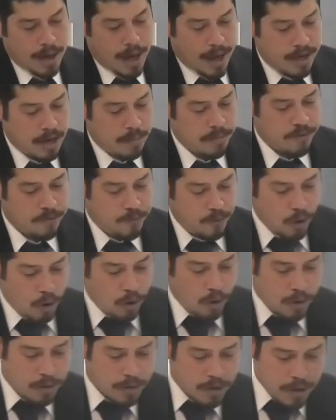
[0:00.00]
And number
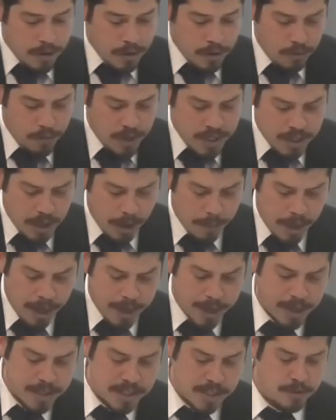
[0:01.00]
four, the reason I'm
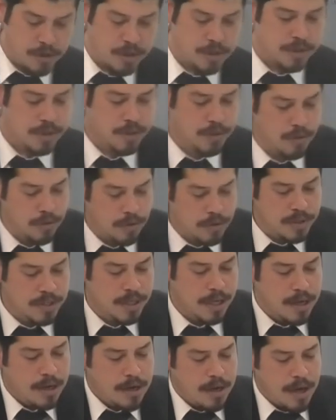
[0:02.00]
against Christian
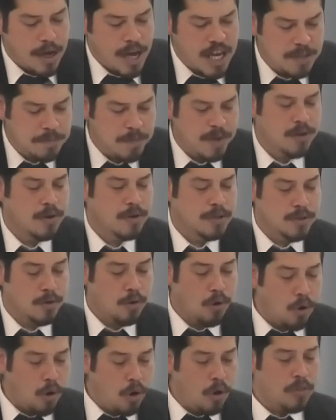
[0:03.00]
schools is because
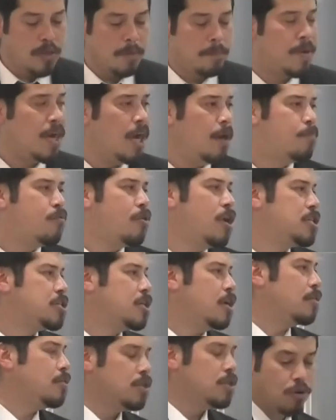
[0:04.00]
all the peer pressure,
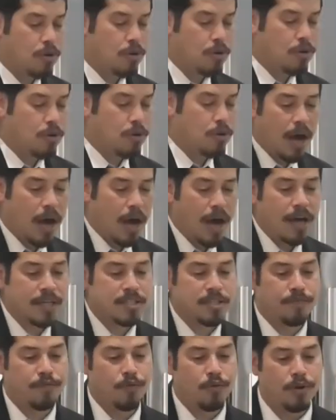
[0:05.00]
the
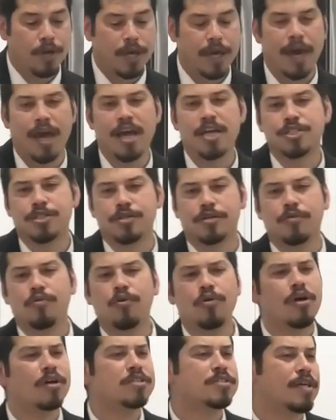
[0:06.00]
drugs, the fornication,
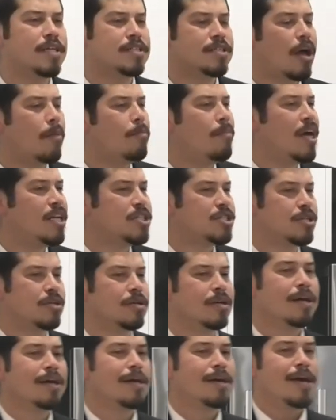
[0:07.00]
all those things that I
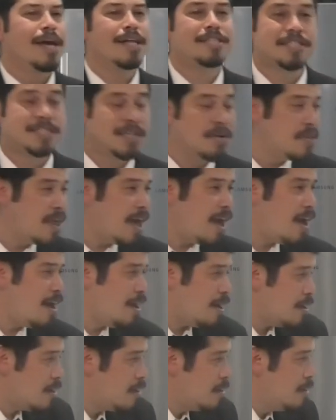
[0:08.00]
mentioned, it's still
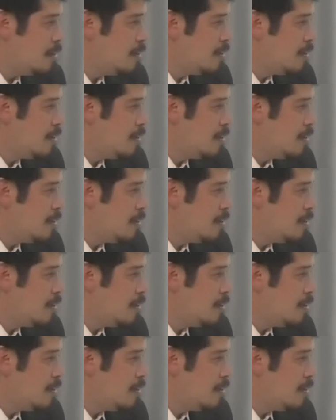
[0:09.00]
there.